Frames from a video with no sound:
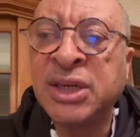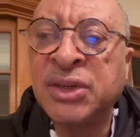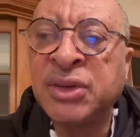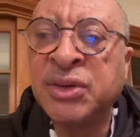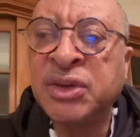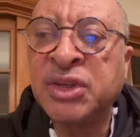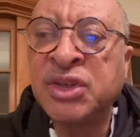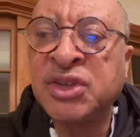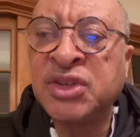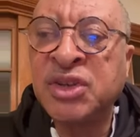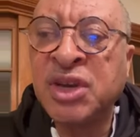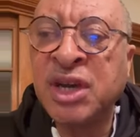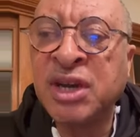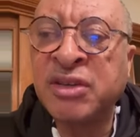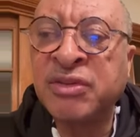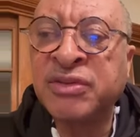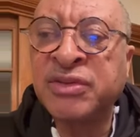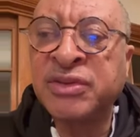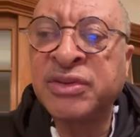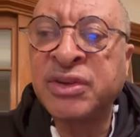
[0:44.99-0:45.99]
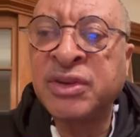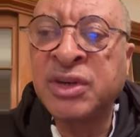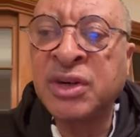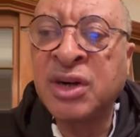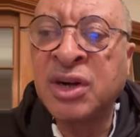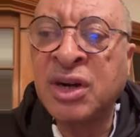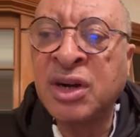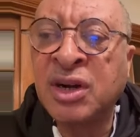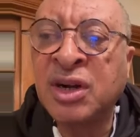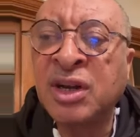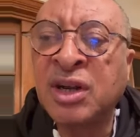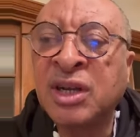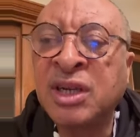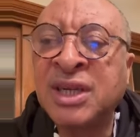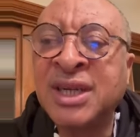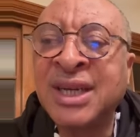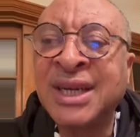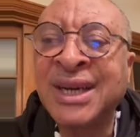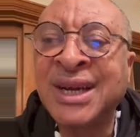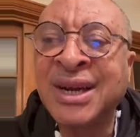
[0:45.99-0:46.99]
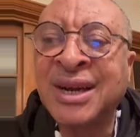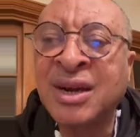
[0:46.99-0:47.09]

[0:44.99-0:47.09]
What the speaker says: You deserve all the